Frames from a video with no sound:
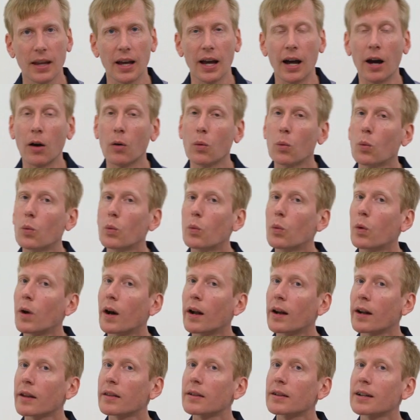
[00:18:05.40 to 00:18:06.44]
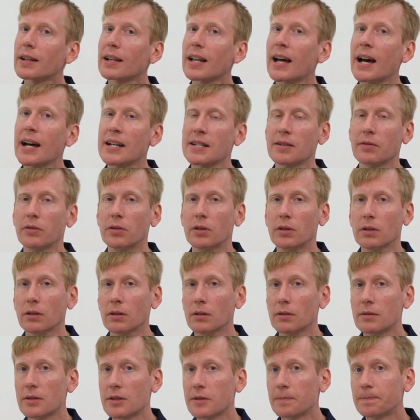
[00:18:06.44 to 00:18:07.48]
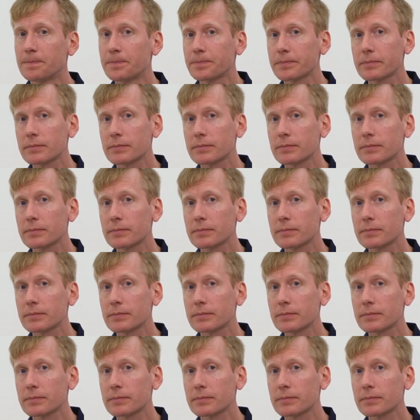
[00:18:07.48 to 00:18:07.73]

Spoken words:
Now, another class of goods